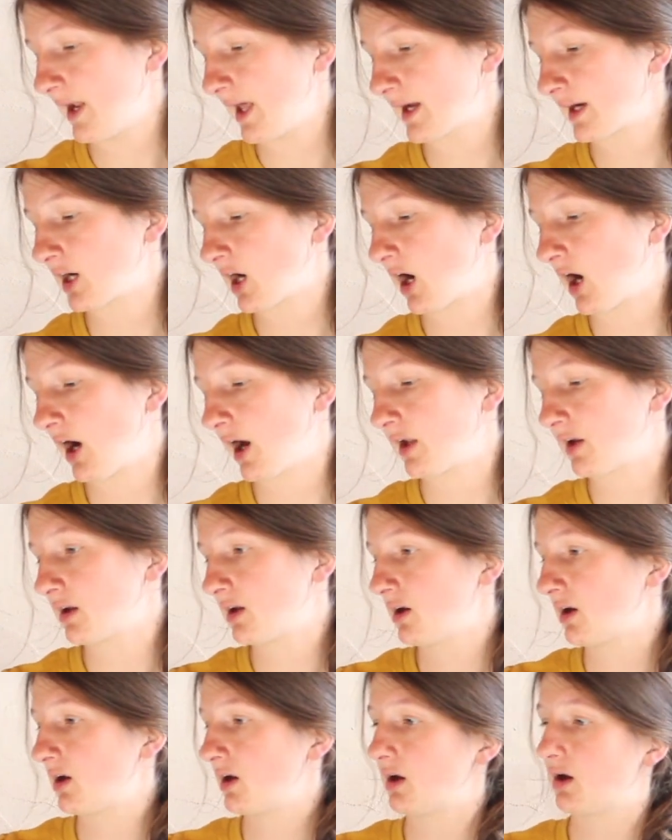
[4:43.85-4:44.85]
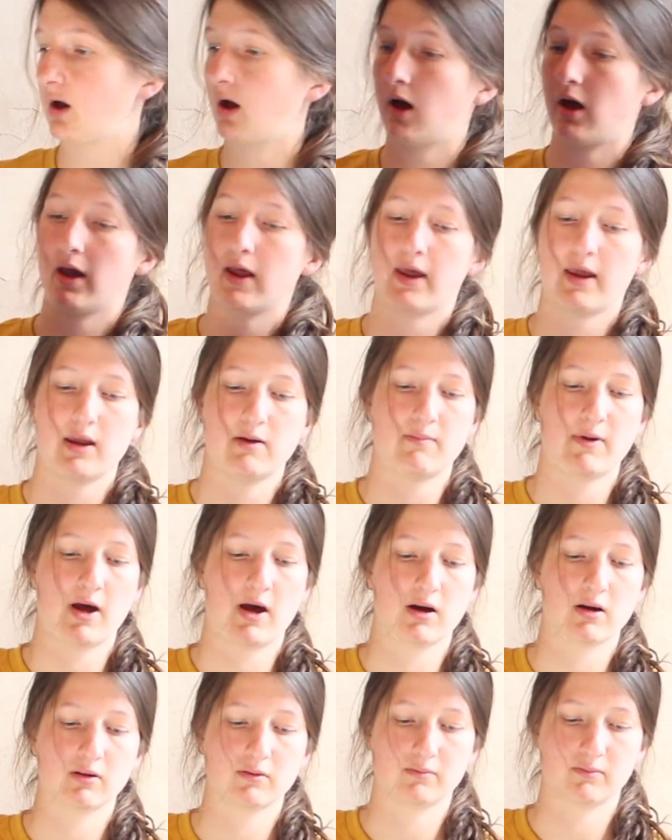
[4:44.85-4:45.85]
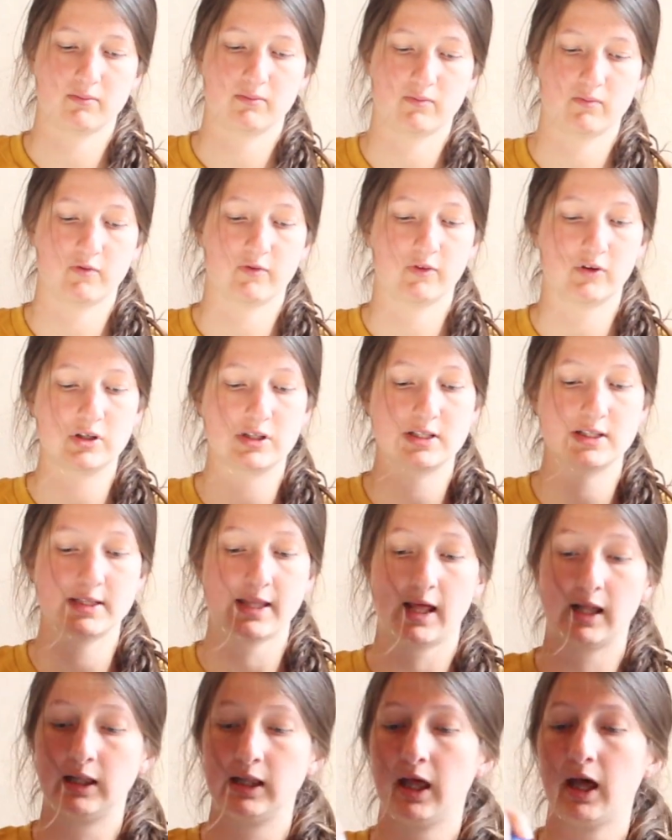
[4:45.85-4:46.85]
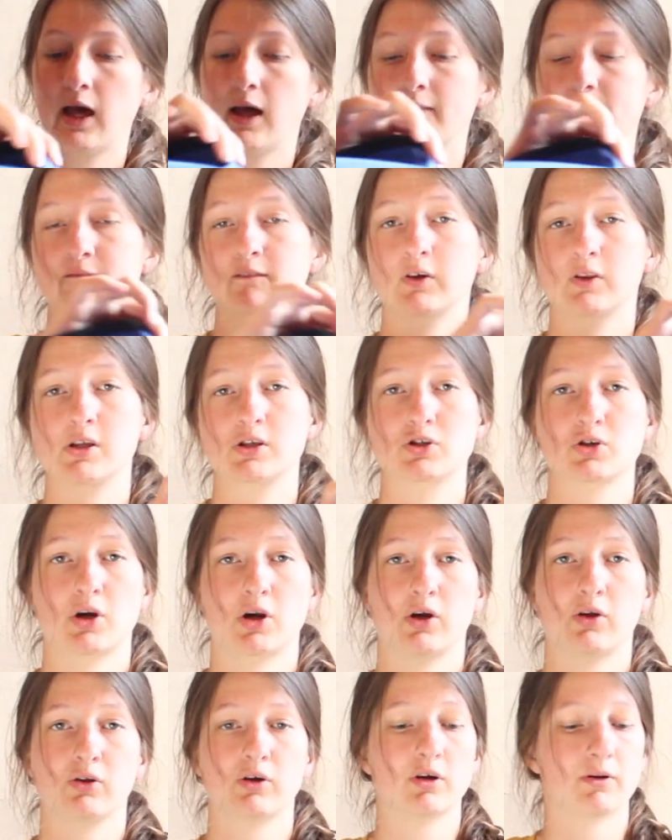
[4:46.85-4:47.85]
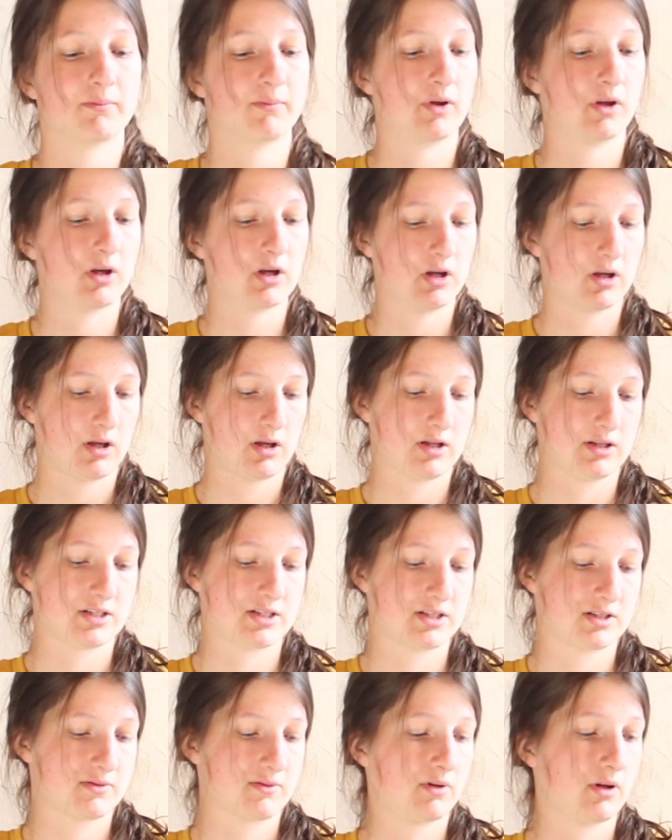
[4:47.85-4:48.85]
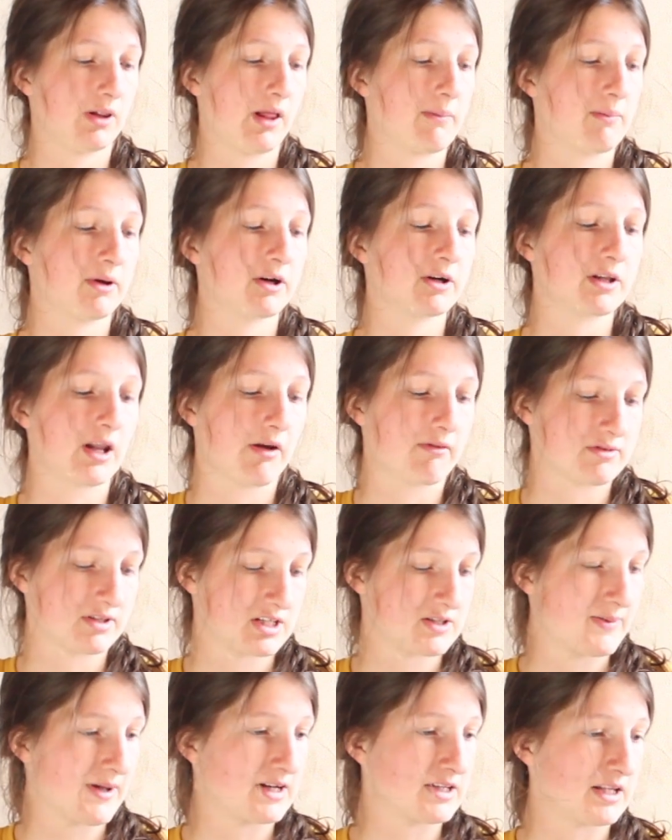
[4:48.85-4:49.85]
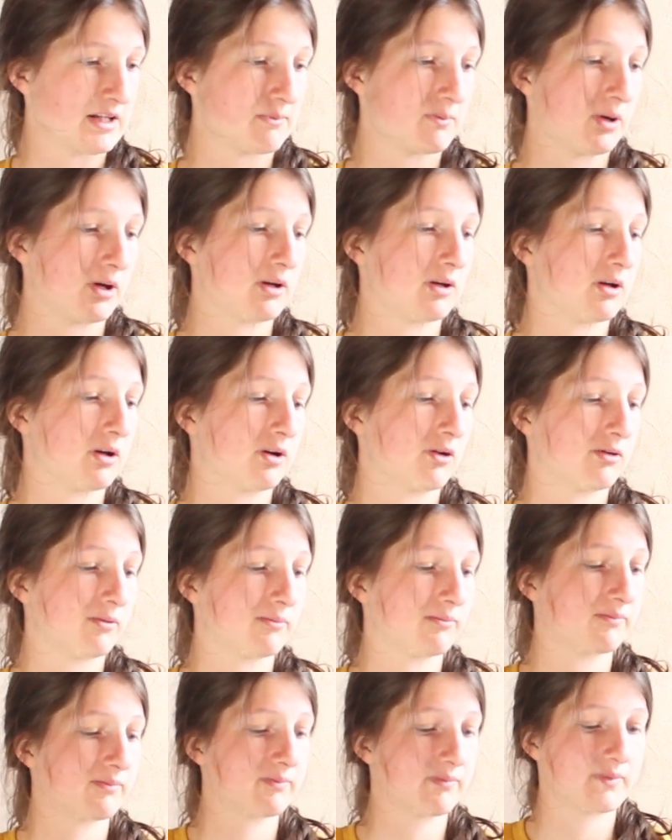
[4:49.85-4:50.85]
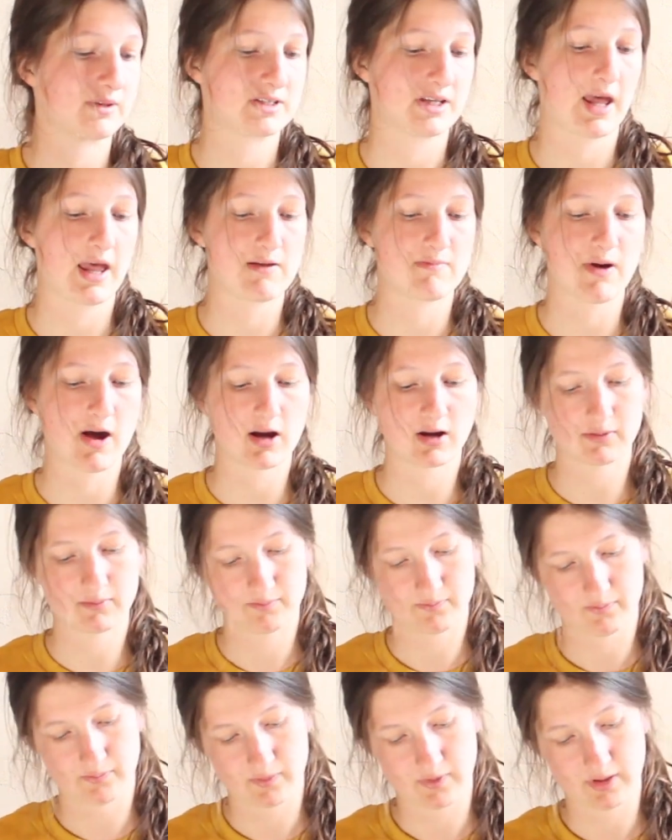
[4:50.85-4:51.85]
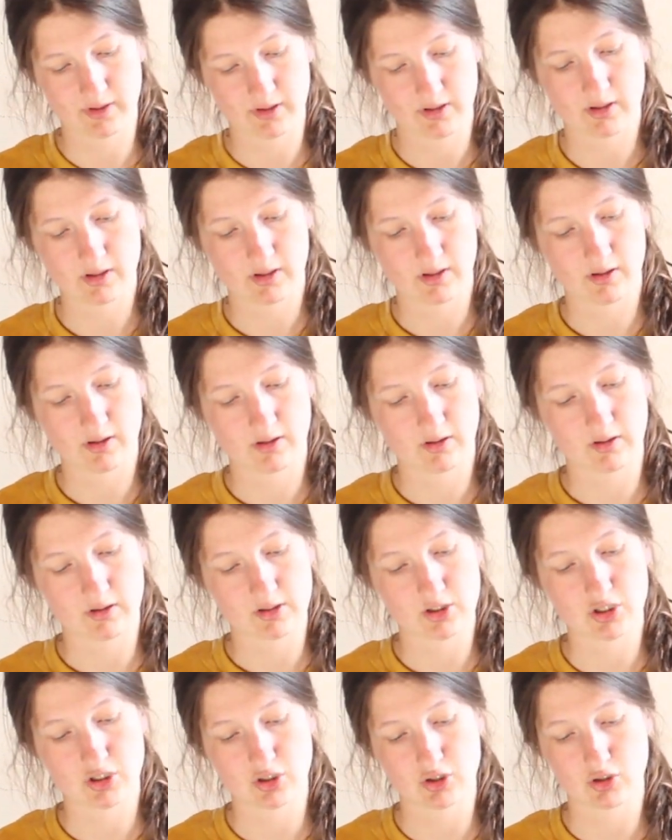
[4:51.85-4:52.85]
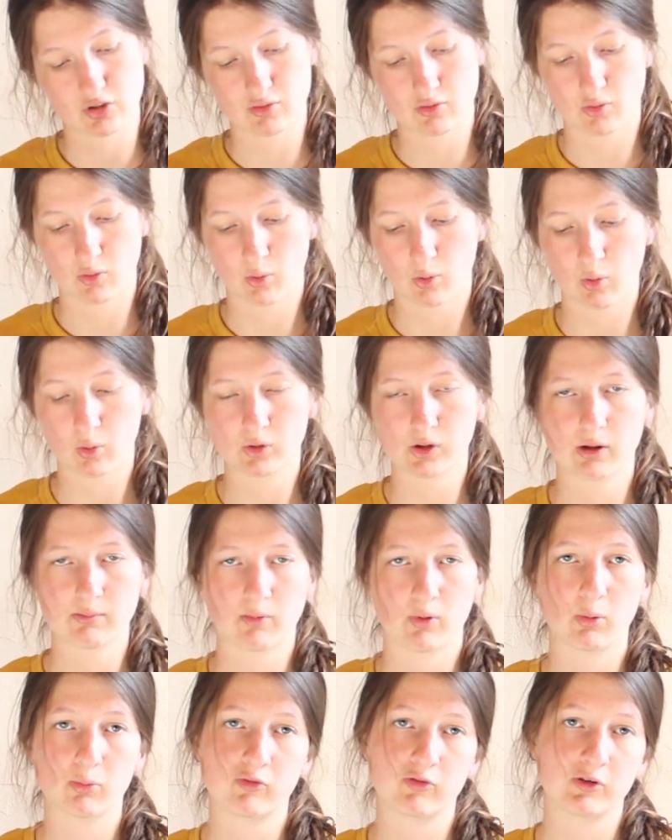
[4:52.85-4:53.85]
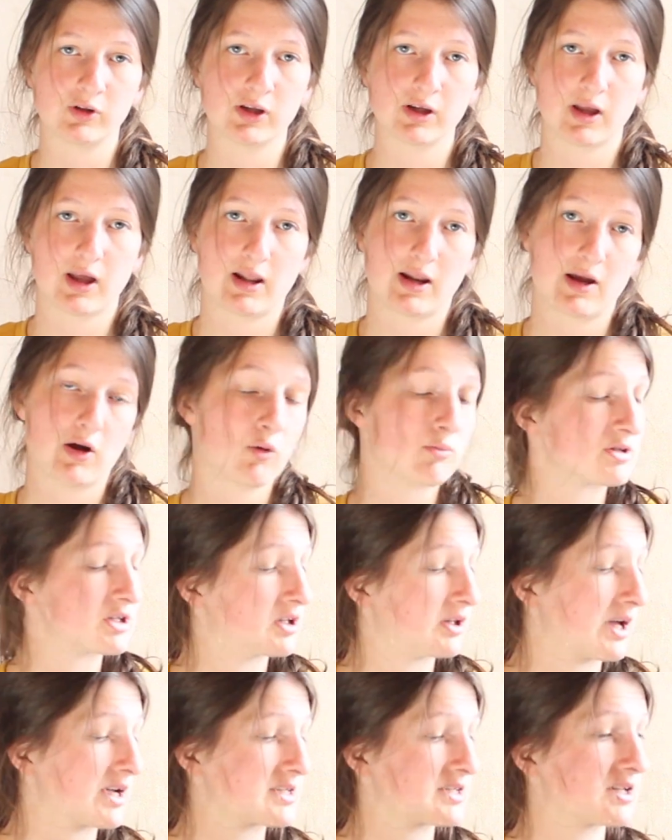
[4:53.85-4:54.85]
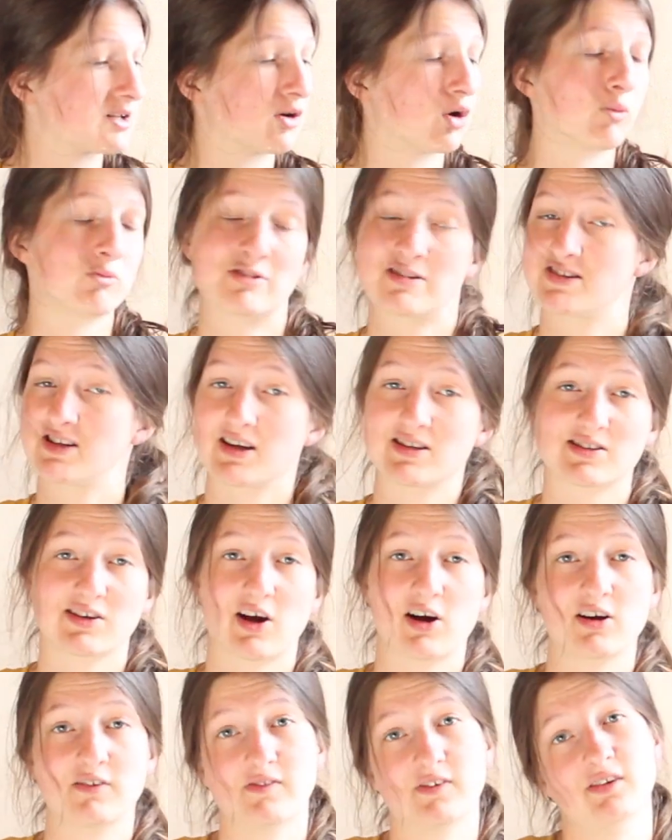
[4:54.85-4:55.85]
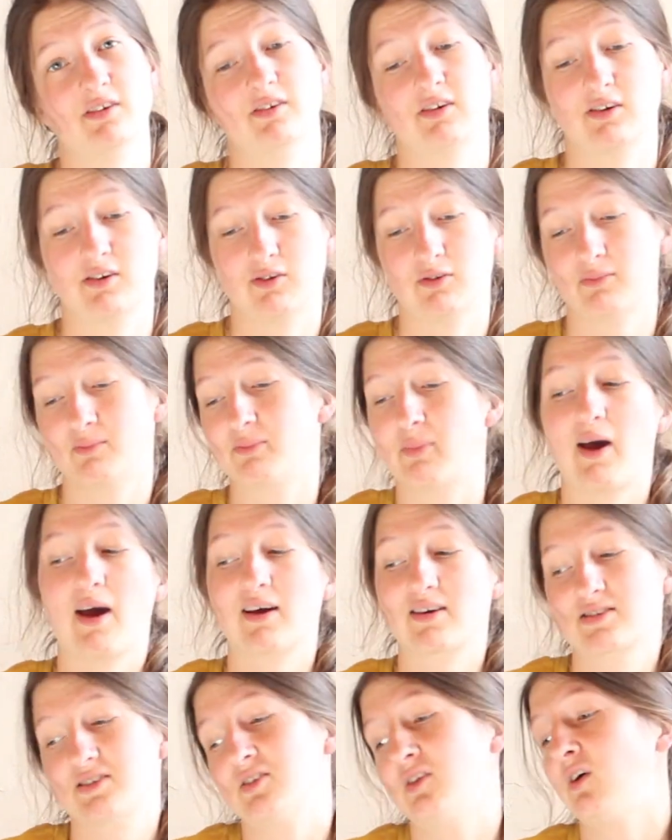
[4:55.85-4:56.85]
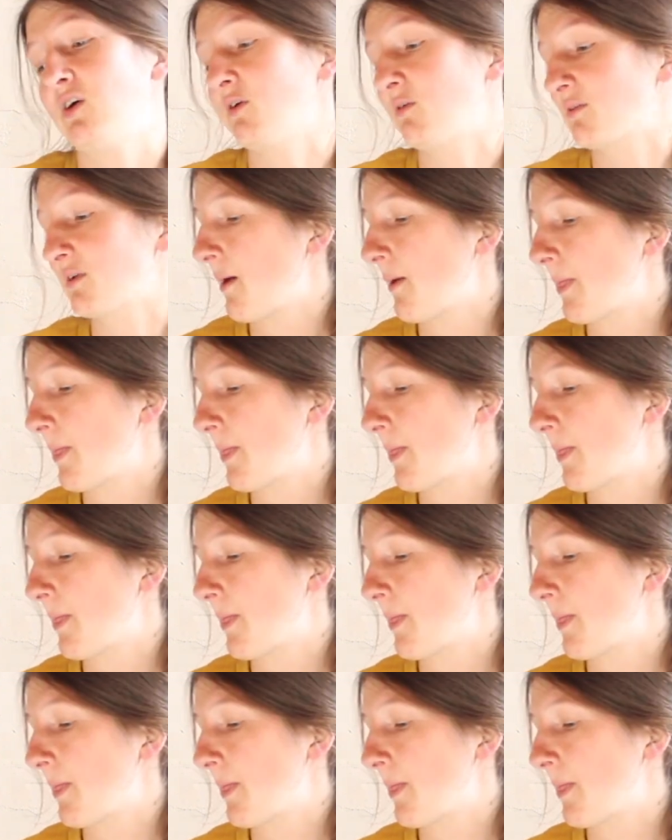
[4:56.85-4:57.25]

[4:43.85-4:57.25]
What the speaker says: I got a hay bag for Stella for the trailer. It's a lot bigger than I was expecting, but you know, the hay bag should hold up hopefully, and I hope she likes it. Hope she's not scared of it, you know, bags and all.